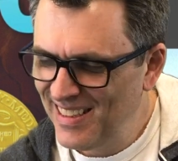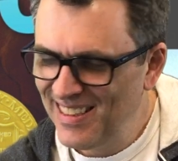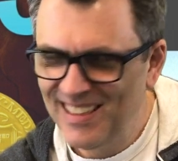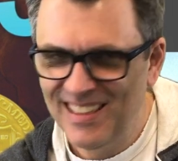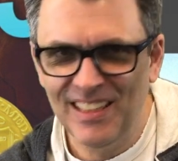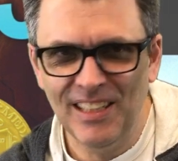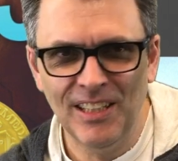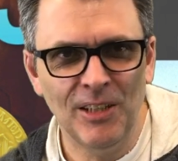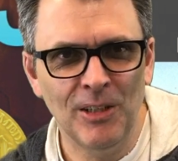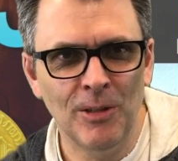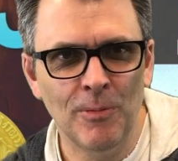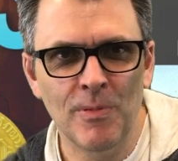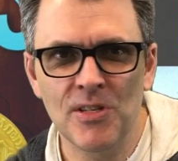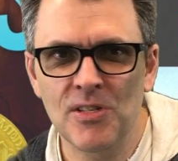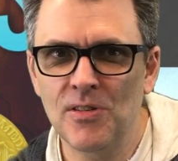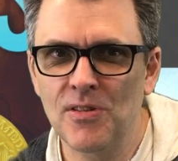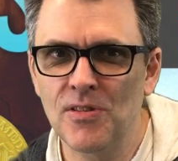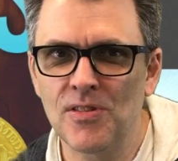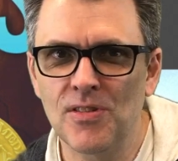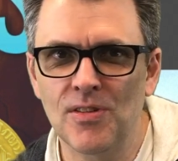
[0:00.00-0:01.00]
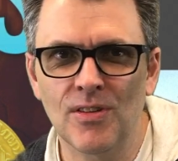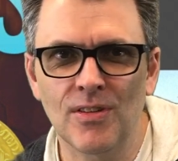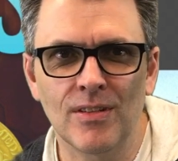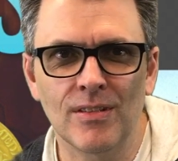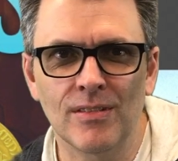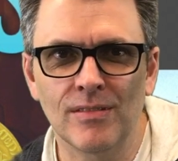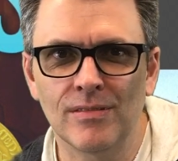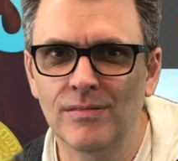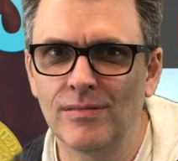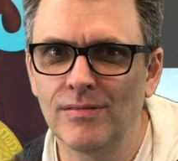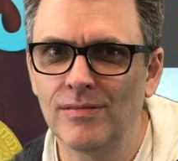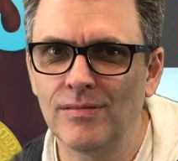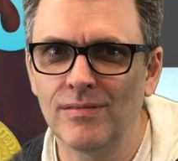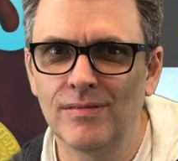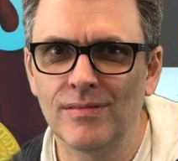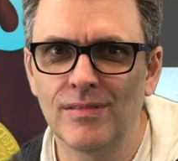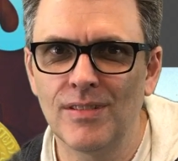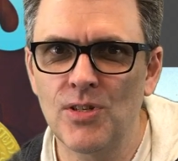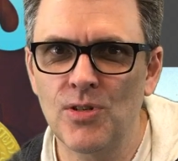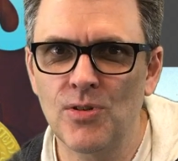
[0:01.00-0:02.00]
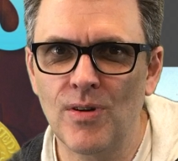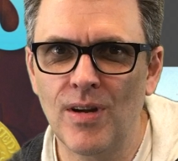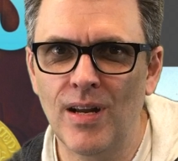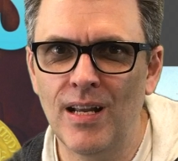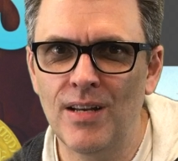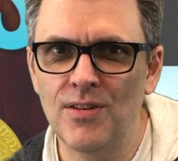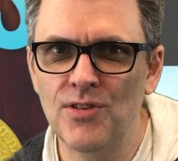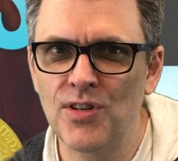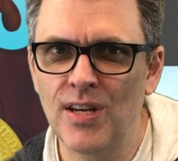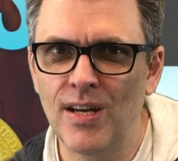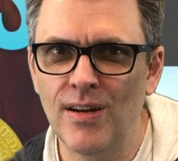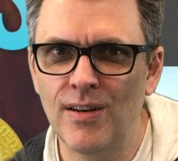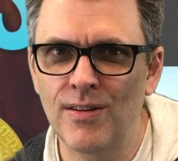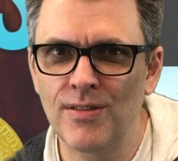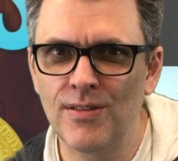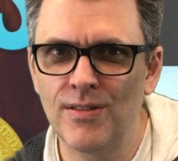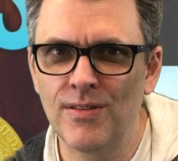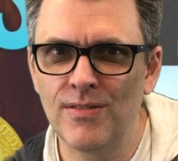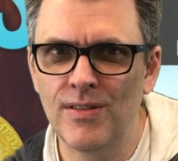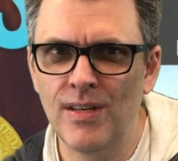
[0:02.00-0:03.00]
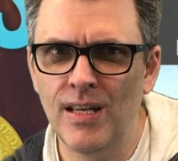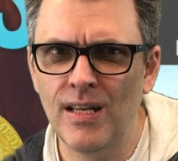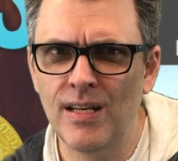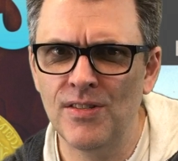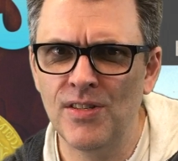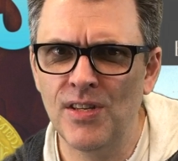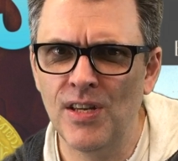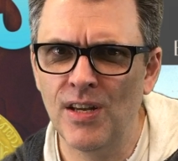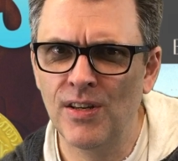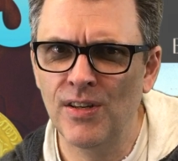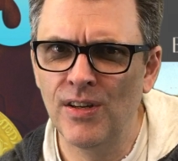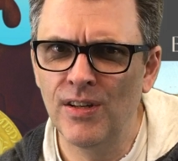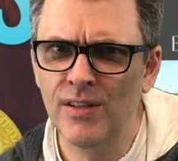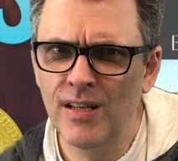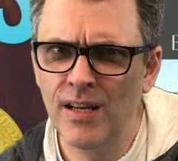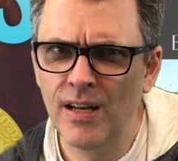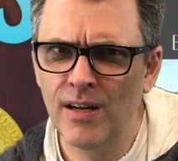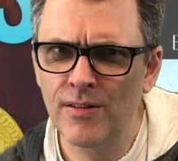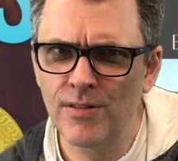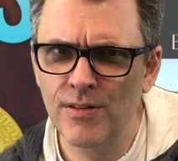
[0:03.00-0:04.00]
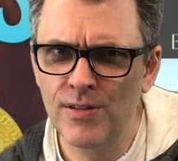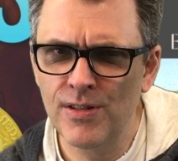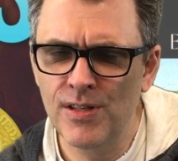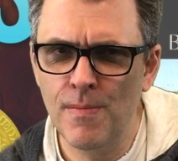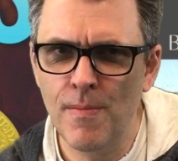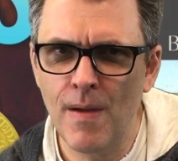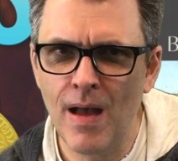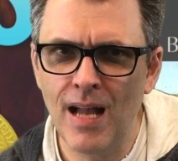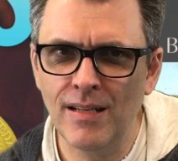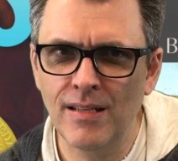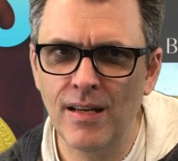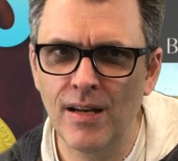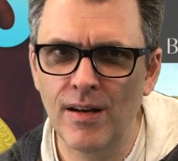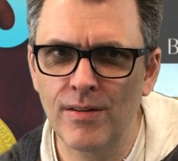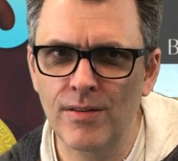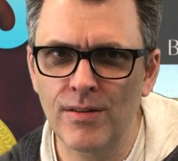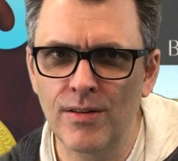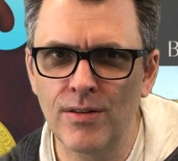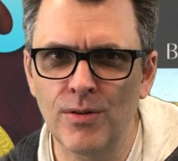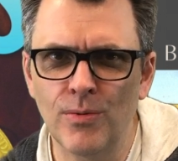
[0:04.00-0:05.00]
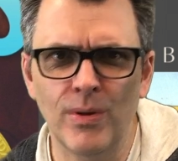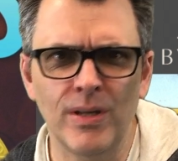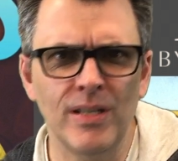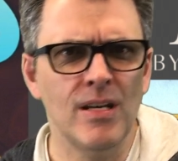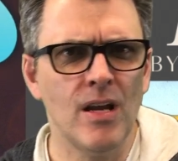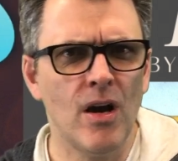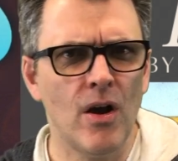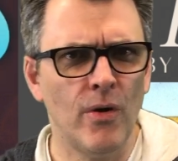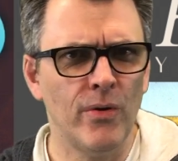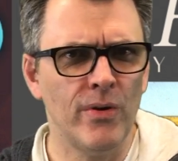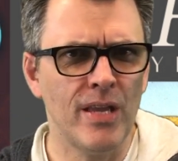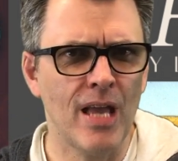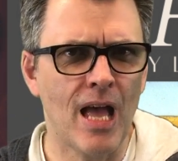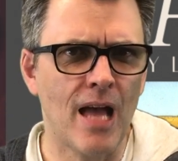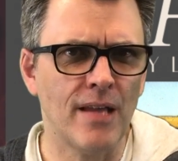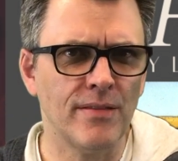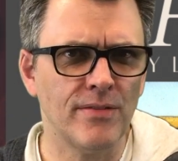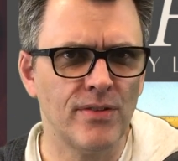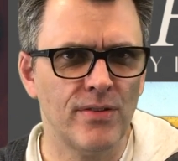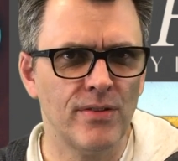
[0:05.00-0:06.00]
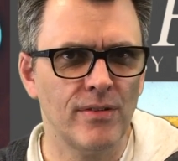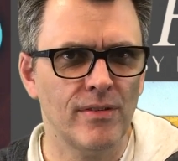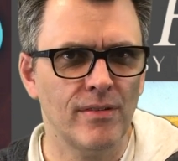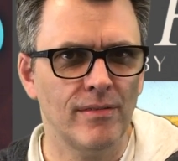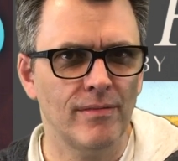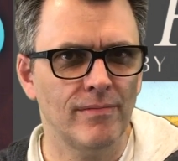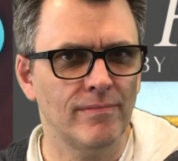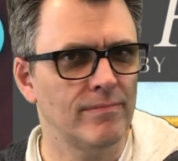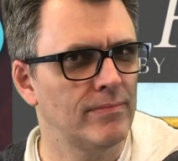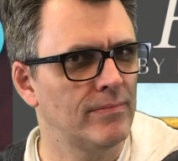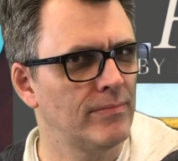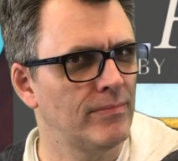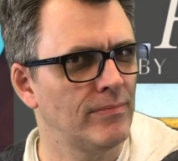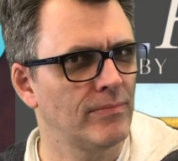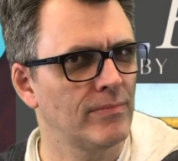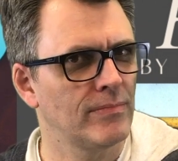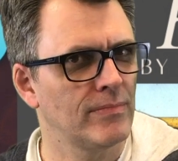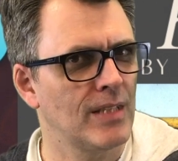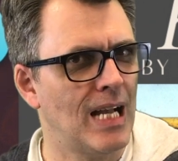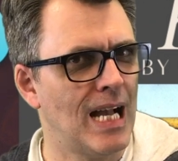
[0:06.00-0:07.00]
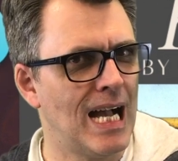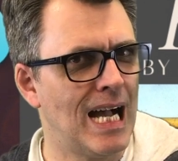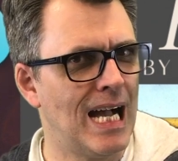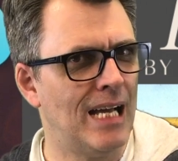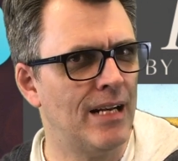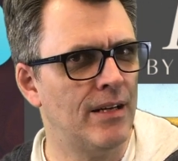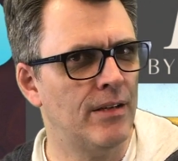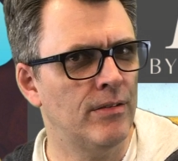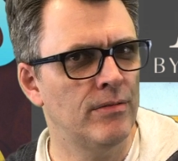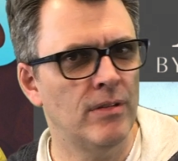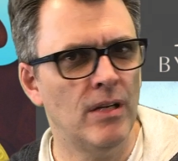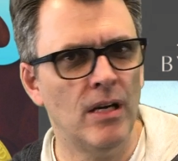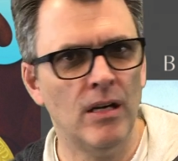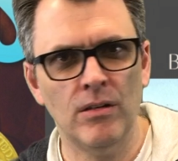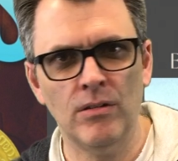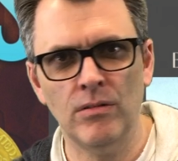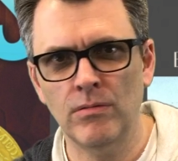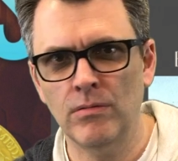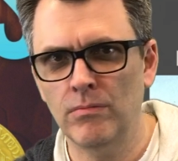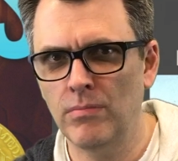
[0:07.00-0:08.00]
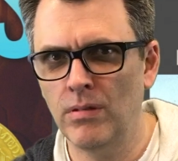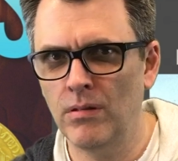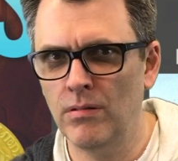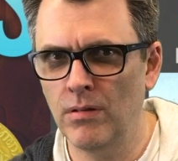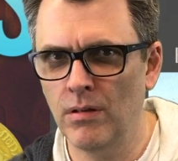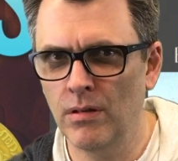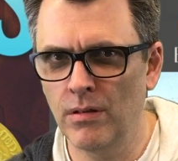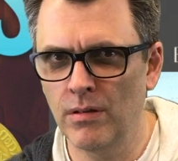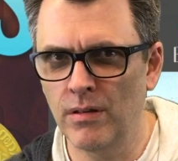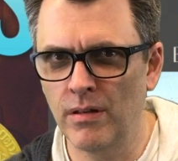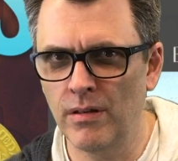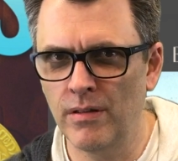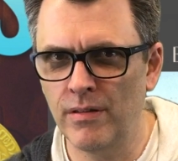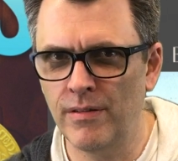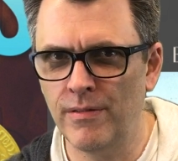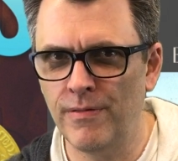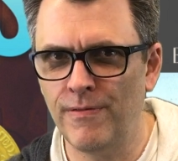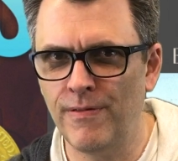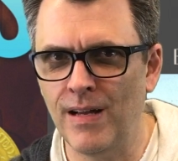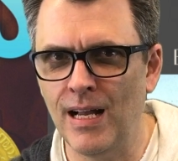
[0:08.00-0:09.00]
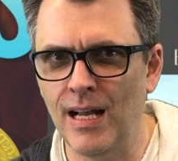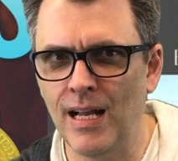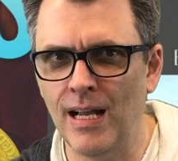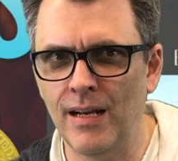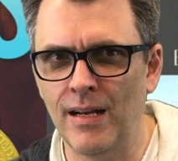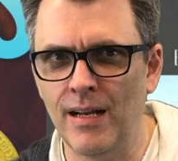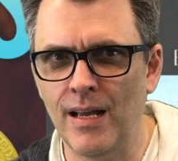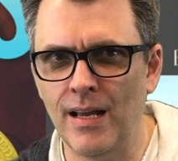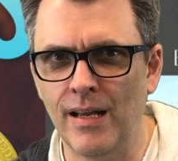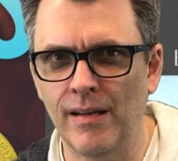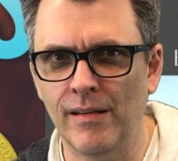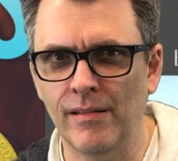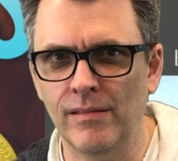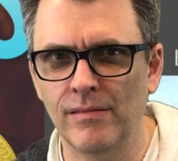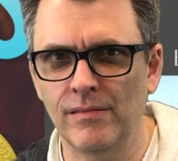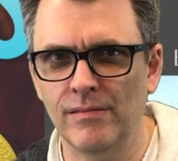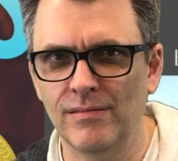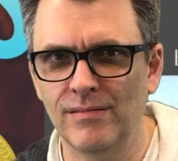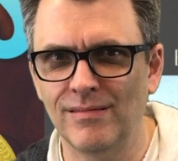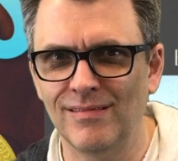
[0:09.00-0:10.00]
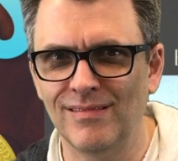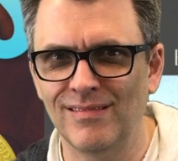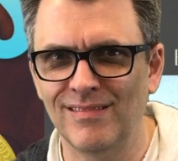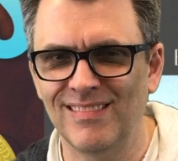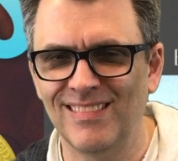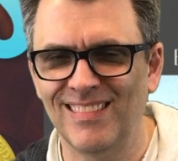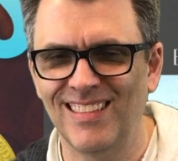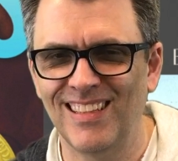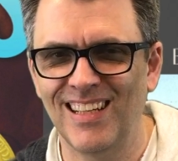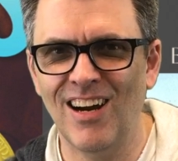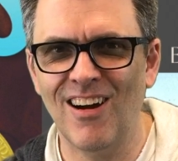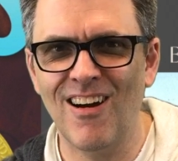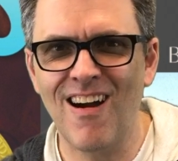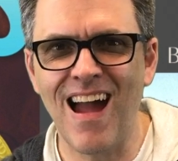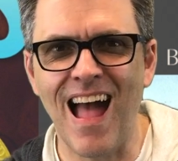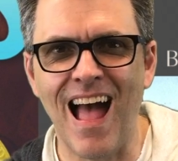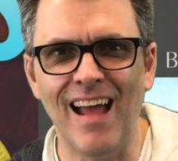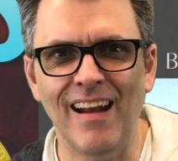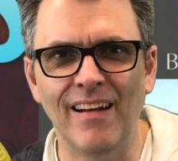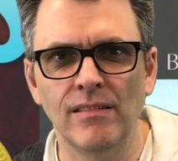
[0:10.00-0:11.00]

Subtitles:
Oh, Mr. Sir. Strange character indeed. Is he a good character? Is he a bad character? Do we know yet? I don't know, but we're going to find out. All right.